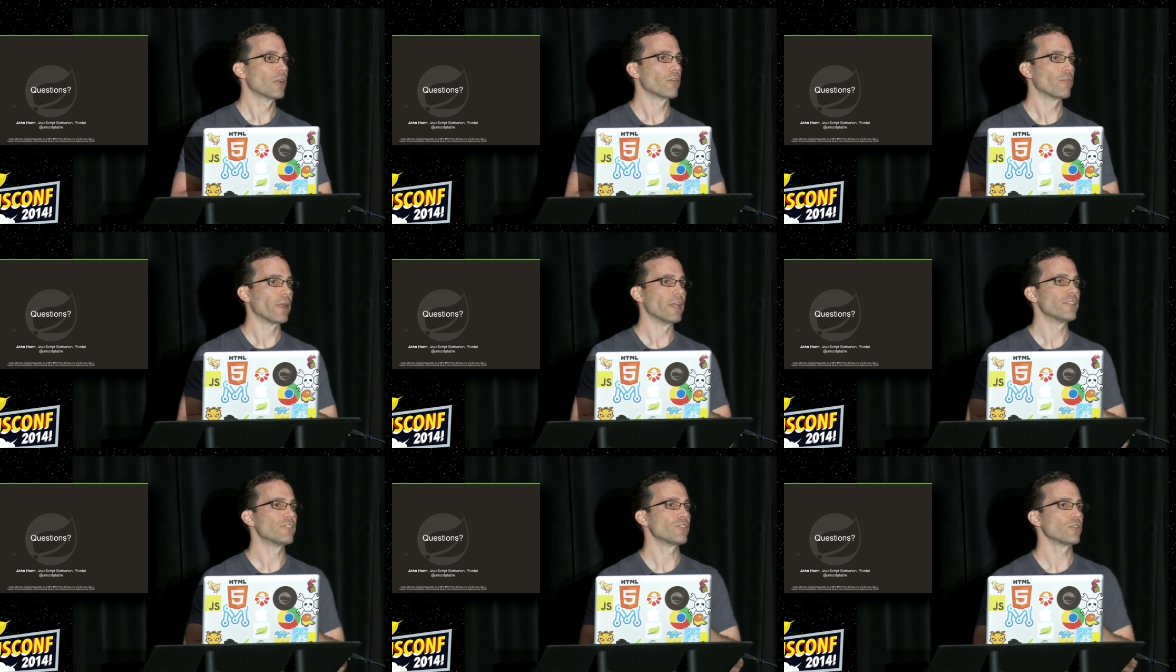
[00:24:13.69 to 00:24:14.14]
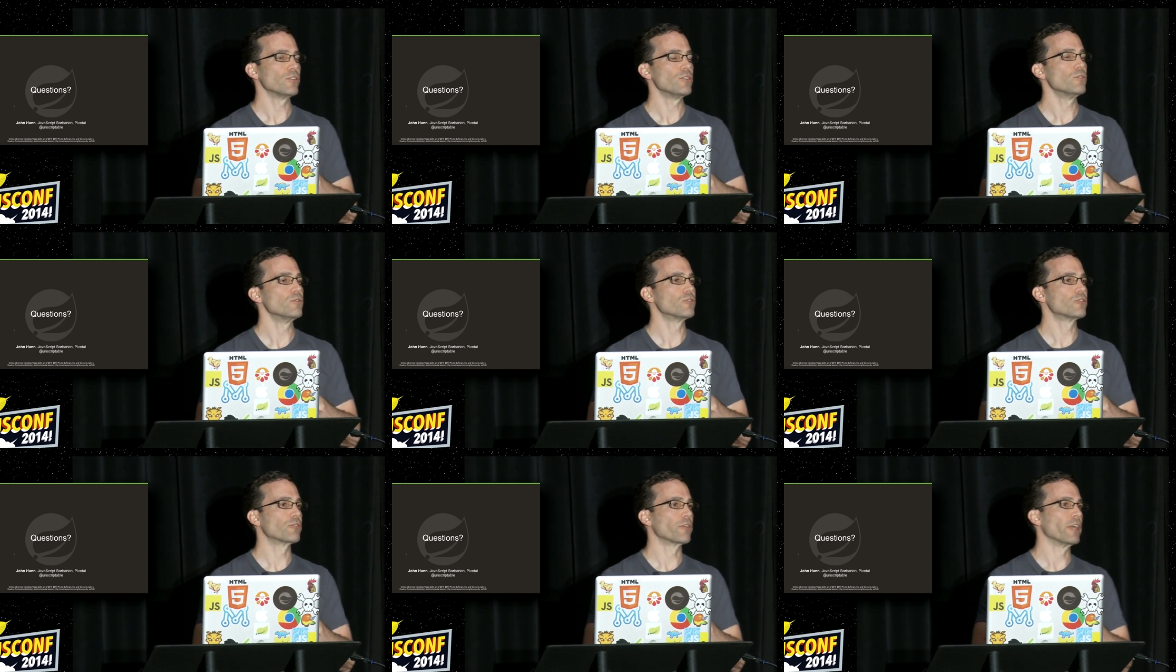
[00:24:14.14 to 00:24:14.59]
Right, so
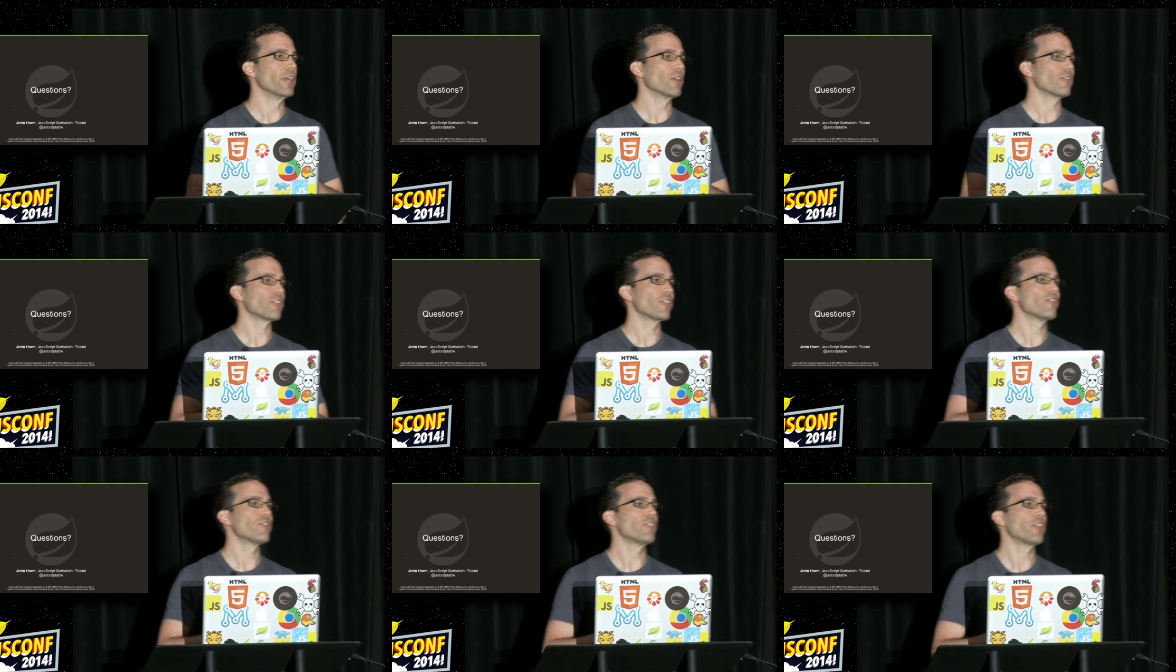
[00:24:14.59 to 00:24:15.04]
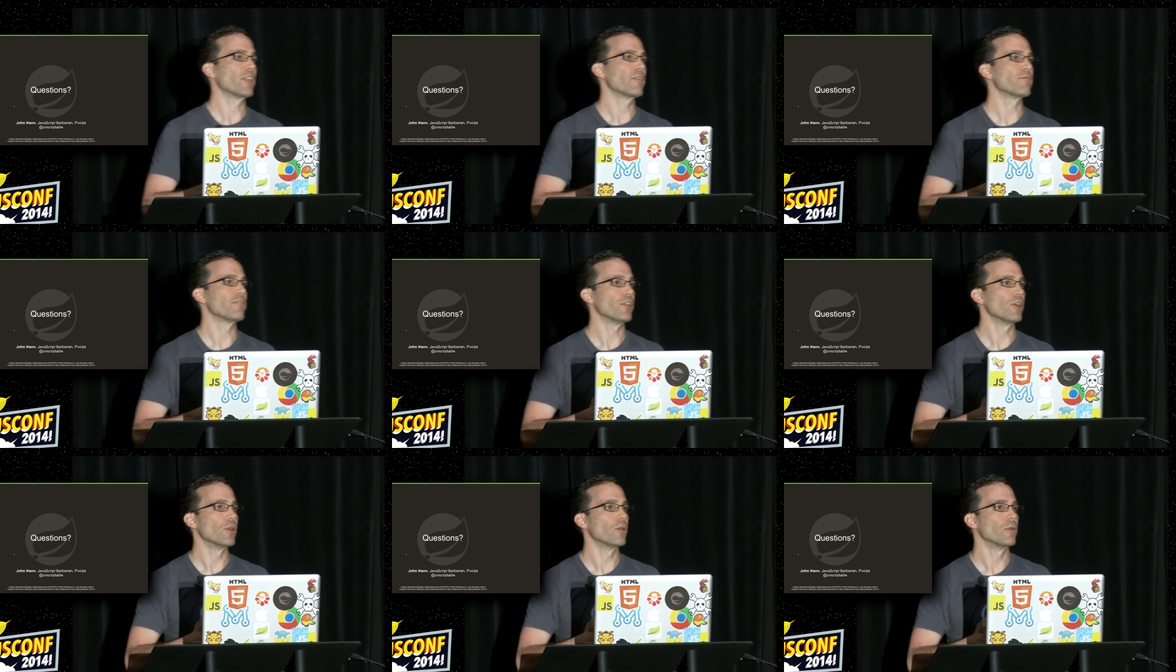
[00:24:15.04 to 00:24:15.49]
use Grails instead
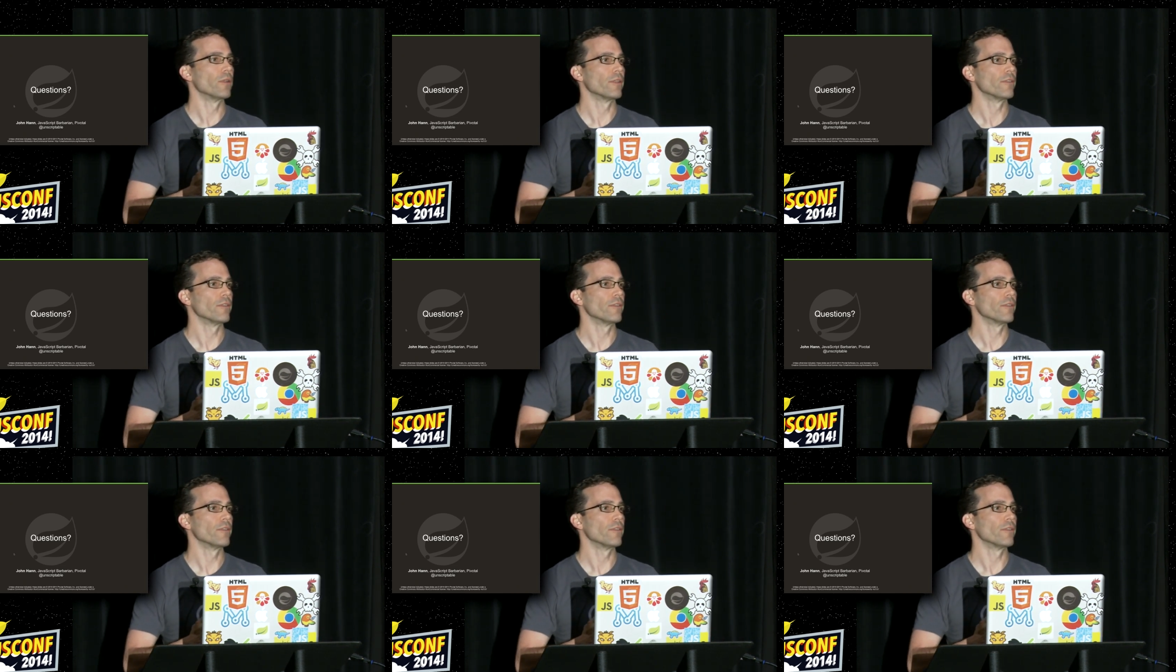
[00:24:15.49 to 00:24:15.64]
of Node.